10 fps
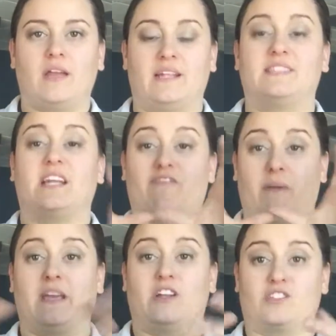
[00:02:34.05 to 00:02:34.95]
instead of
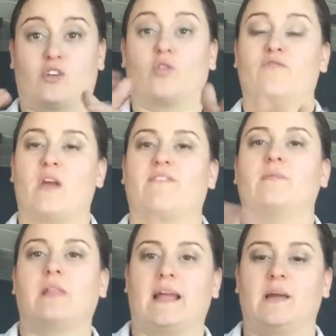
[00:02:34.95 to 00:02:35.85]
being in a circle, if you have
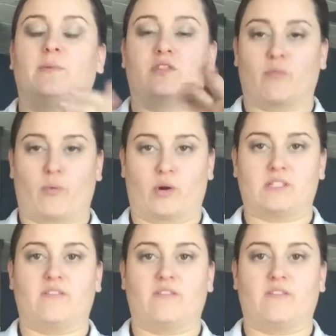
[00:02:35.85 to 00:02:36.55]
them line up with their boards